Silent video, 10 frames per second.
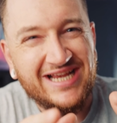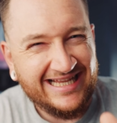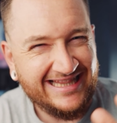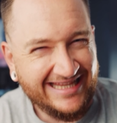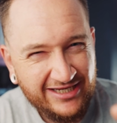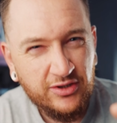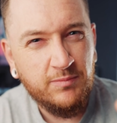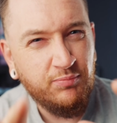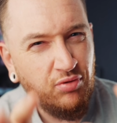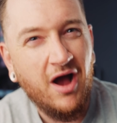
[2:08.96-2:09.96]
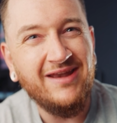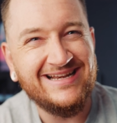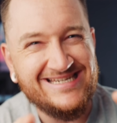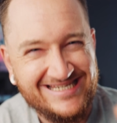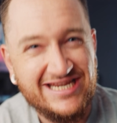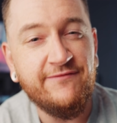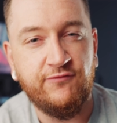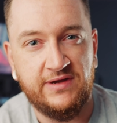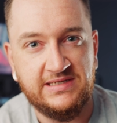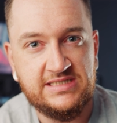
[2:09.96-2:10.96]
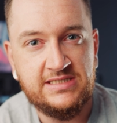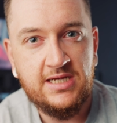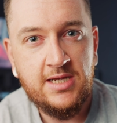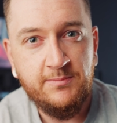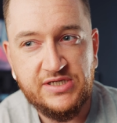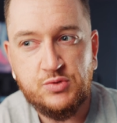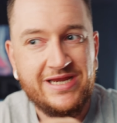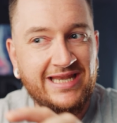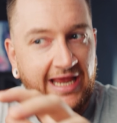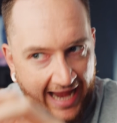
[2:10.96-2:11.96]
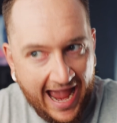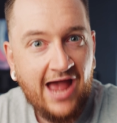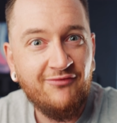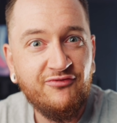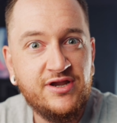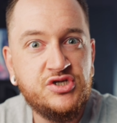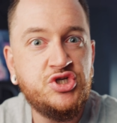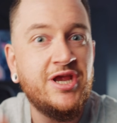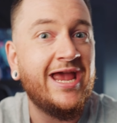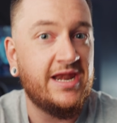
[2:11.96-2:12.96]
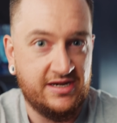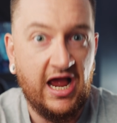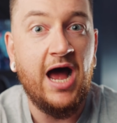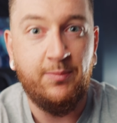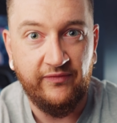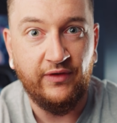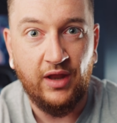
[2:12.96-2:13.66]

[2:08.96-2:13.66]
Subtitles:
a clear product difference between like average and top of the